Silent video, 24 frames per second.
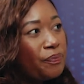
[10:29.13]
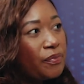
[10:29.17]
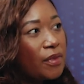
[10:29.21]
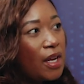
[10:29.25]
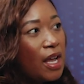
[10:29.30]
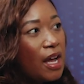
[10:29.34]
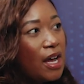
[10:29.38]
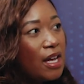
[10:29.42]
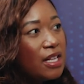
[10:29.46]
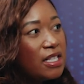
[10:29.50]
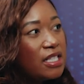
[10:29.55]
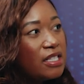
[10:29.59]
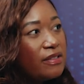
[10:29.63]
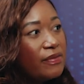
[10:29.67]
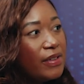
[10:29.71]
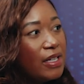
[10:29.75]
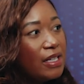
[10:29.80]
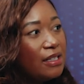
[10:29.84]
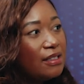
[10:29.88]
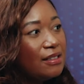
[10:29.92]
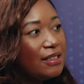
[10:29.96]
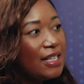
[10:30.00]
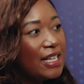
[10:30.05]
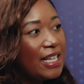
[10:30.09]

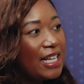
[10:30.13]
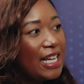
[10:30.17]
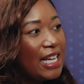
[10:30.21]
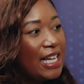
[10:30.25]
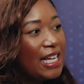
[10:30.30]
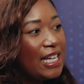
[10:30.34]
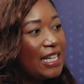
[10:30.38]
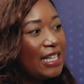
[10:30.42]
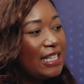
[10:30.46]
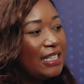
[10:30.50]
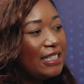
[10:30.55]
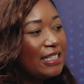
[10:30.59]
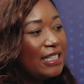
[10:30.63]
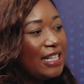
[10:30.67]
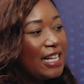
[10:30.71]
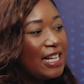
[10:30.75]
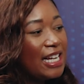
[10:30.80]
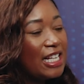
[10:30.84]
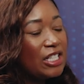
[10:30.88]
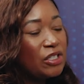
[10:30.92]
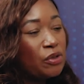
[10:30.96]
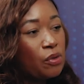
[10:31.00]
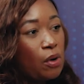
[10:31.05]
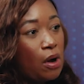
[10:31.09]
Huntsville, again,
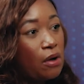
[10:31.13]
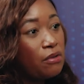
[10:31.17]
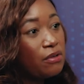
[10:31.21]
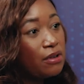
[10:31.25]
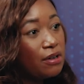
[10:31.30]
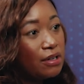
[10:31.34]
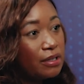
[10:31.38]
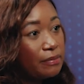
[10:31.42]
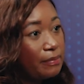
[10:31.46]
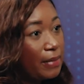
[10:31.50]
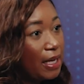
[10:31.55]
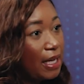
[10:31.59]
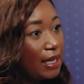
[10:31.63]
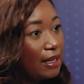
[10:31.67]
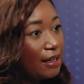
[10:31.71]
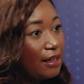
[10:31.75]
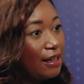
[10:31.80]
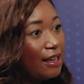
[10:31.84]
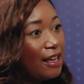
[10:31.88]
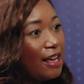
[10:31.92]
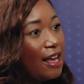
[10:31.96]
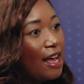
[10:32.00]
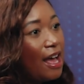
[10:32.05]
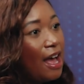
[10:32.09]
it has grown on
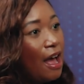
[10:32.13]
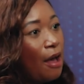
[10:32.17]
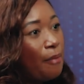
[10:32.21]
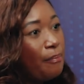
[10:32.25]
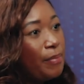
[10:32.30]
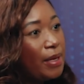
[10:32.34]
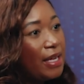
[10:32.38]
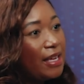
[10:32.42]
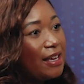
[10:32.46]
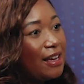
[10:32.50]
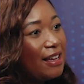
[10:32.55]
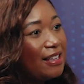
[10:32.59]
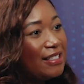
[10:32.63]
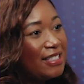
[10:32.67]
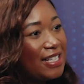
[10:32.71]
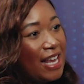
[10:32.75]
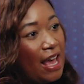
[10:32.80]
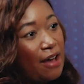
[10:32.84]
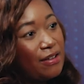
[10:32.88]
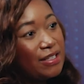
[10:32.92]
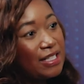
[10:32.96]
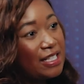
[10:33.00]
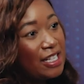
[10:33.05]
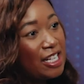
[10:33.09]
me because
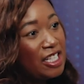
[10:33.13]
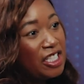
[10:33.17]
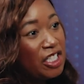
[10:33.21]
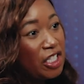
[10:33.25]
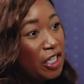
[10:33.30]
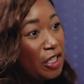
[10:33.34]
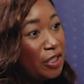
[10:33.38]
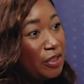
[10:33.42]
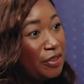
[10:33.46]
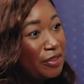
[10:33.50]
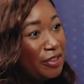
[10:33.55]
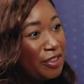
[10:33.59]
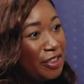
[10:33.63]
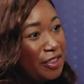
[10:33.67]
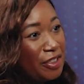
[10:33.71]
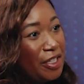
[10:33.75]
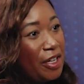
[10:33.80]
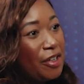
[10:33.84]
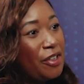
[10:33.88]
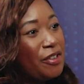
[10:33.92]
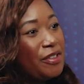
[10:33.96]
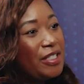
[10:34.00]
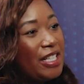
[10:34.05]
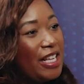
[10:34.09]
now as an adult,
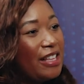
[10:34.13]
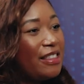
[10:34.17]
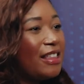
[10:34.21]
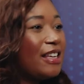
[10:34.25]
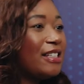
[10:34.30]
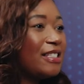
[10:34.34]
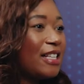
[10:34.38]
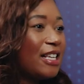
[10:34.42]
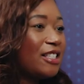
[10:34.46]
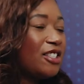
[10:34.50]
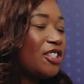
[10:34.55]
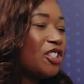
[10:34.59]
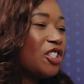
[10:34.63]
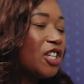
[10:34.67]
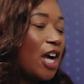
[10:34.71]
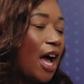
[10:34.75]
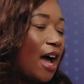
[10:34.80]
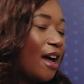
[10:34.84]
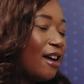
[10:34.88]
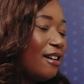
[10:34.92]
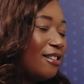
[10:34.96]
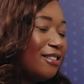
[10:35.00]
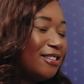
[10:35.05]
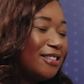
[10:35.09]
you see things as a
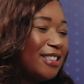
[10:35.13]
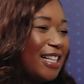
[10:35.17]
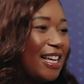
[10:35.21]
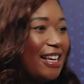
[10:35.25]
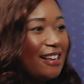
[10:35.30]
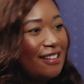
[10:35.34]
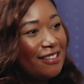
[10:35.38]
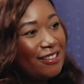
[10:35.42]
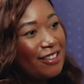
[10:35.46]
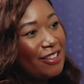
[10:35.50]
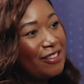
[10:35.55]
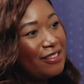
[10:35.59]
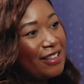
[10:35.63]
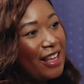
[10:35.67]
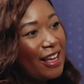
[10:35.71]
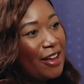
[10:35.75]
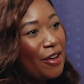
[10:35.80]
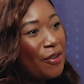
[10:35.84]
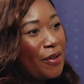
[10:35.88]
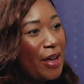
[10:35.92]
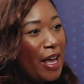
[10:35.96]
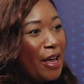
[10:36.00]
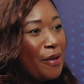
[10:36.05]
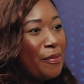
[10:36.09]
child and you're like,
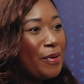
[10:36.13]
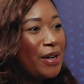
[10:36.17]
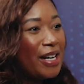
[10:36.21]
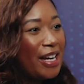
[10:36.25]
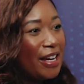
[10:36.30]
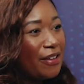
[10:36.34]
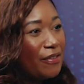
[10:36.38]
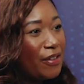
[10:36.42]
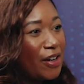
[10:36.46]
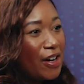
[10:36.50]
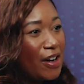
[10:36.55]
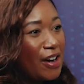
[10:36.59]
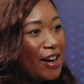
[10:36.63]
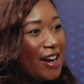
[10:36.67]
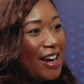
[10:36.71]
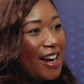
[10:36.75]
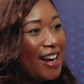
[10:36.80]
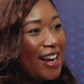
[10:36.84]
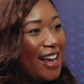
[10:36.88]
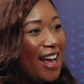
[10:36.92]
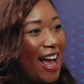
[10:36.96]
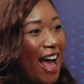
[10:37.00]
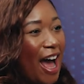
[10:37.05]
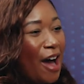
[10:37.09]
okay, whatever,
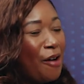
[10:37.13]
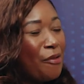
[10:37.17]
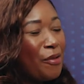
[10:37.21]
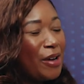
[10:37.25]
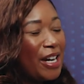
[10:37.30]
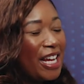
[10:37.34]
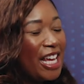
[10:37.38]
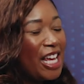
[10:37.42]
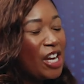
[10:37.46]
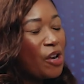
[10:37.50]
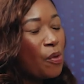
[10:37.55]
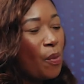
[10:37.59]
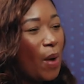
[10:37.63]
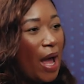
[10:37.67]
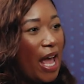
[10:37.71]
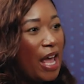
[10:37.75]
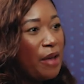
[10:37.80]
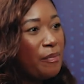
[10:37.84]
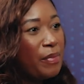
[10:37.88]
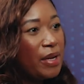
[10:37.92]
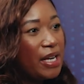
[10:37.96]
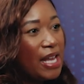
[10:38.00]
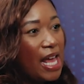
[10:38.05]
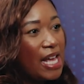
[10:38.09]
I want to get
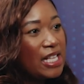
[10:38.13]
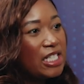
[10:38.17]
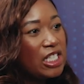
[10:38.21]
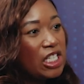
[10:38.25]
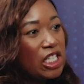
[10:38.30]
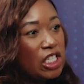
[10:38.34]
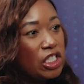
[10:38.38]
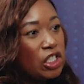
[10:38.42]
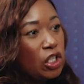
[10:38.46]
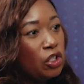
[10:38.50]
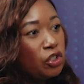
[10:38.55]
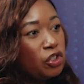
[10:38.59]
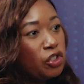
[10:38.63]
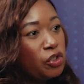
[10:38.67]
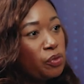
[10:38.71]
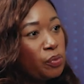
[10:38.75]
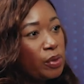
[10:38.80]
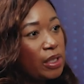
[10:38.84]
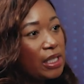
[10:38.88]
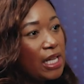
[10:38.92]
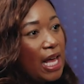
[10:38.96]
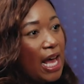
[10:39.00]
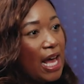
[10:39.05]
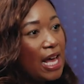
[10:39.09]
away. But as an adult, you
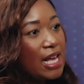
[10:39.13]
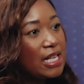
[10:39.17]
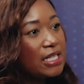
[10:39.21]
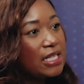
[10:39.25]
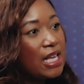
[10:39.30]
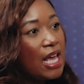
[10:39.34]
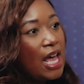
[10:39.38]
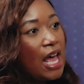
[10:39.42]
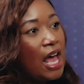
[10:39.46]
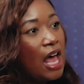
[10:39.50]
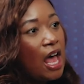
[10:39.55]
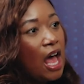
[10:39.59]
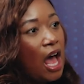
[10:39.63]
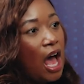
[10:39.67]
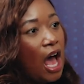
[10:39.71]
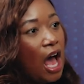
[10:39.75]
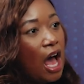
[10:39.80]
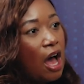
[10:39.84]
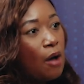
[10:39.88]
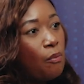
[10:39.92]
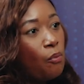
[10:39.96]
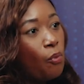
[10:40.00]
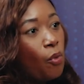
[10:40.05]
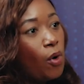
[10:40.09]
realize
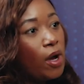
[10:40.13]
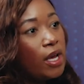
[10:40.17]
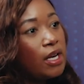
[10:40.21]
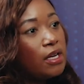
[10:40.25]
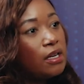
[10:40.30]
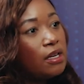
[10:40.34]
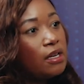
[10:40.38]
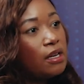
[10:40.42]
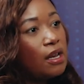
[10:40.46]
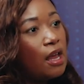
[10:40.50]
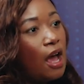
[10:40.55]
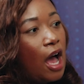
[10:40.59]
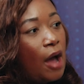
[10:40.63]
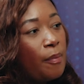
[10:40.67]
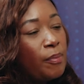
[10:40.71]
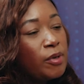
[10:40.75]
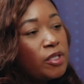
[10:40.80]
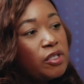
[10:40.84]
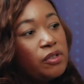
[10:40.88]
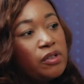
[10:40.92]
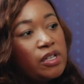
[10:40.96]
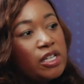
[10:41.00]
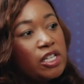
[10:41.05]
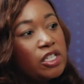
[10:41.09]
what
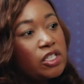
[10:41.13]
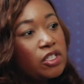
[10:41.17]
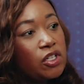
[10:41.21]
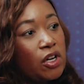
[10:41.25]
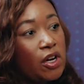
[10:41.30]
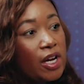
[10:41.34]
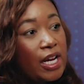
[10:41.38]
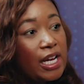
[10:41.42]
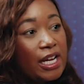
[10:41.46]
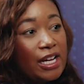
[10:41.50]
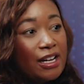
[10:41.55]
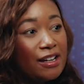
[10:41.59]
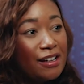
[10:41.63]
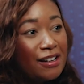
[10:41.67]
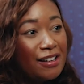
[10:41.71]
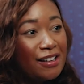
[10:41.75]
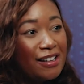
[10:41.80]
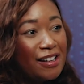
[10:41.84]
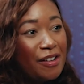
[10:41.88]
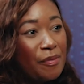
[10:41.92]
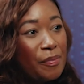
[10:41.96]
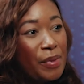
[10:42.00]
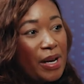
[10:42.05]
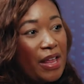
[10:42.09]
opportunities are
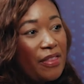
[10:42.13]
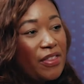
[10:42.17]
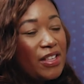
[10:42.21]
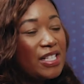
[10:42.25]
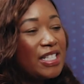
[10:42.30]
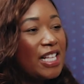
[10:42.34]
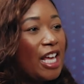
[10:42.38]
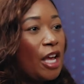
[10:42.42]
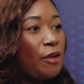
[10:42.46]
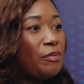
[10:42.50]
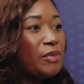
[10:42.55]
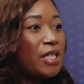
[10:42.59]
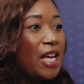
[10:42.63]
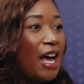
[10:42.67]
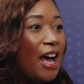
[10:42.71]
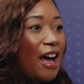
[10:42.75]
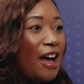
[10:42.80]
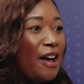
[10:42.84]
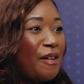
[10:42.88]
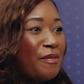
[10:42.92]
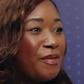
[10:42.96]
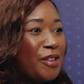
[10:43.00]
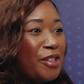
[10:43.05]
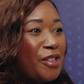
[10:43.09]
here. But at the same
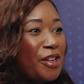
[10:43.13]
time,